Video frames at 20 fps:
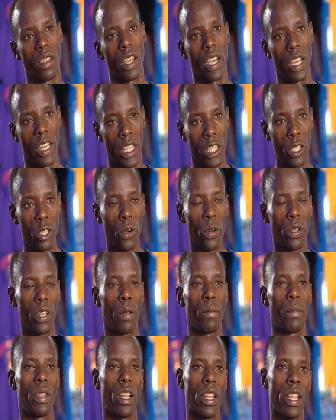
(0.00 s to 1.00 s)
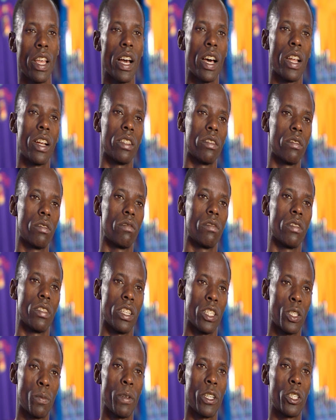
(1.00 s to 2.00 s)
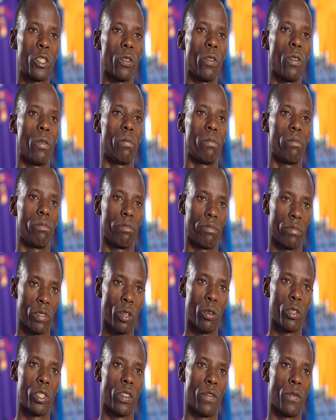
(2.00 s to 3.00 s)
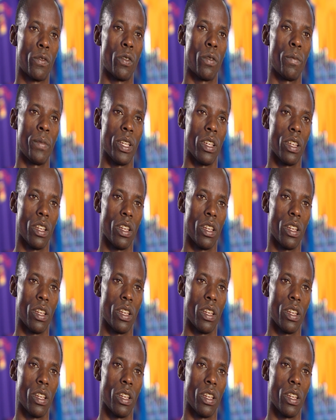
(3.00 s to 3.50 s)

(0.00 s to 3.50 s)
And he told them that he had a special torture for me.